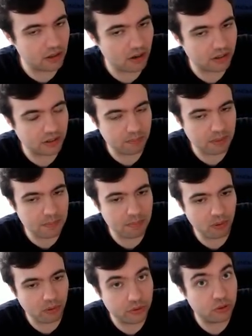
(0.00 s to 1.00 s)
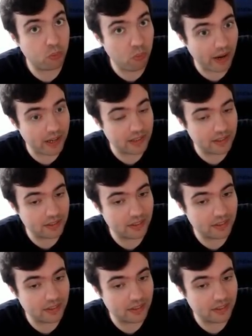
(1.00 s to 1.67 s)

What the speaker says: locked people twice.